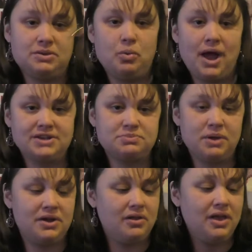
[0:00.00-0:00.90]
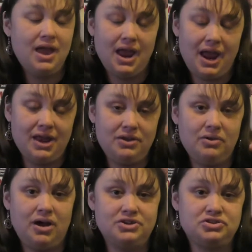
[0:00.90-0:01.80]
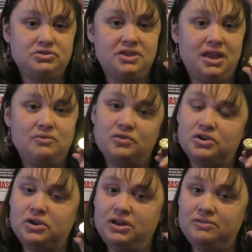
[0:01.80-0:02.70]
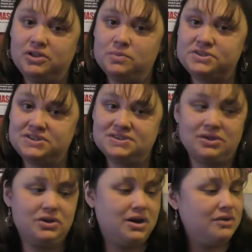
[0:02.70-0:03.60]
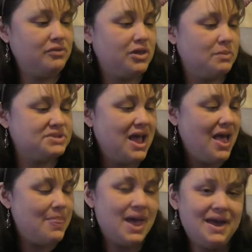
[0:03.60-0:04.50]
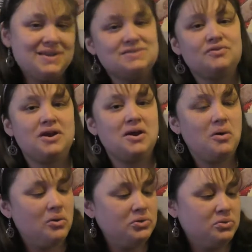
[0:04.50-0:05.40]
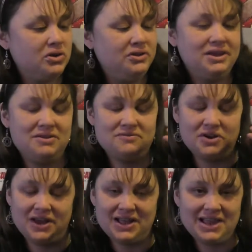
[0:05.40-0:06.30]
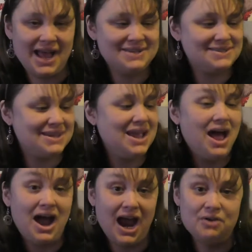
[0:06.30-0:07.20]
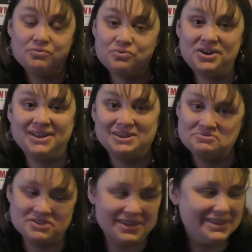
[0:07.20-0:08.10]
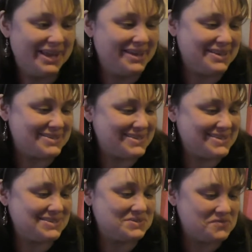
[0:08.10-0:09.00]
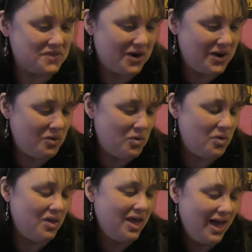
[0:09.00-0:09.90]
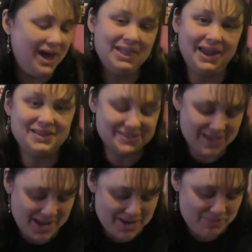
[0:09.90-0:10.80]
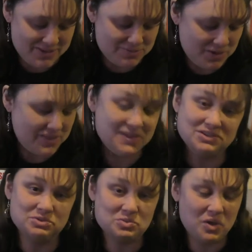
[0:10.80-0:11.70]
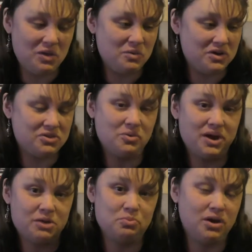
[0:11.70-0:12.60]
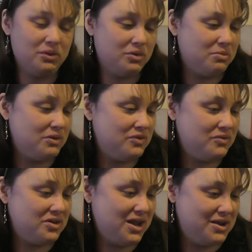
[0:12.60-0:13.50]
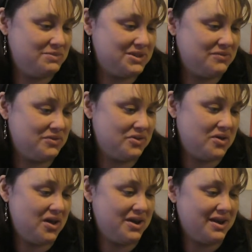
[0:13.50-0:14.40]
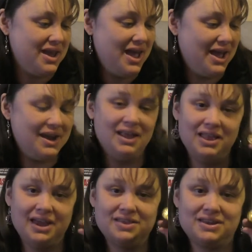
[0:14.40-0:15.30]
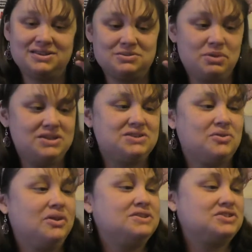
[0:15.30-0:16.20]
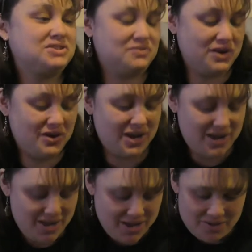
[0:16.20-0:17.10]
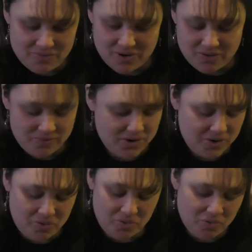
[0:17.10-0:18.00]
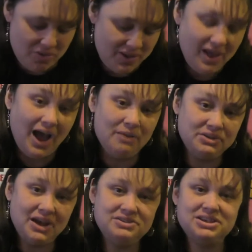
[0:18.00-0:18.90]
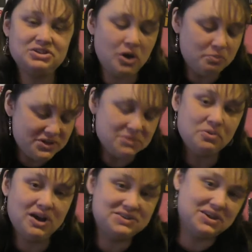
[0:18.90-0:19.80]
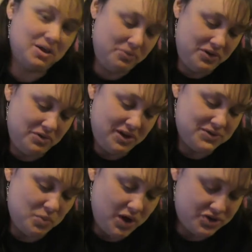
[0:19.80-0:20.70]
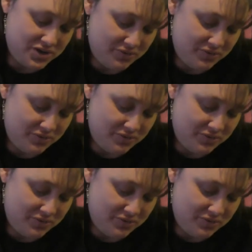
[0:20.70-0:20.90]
the wax puddle, and you got your thing for your envelopes, to seal your envelopes. That is very old worldly, very classy. I really, really like this. This is a very cool, I like this item this month. This was well worth the wait, and probably one of my favorite items I've ever gotten. And I like that it's a pentacle. It's just very, very, very cool. Don't be surprised, a couple of you guys watching,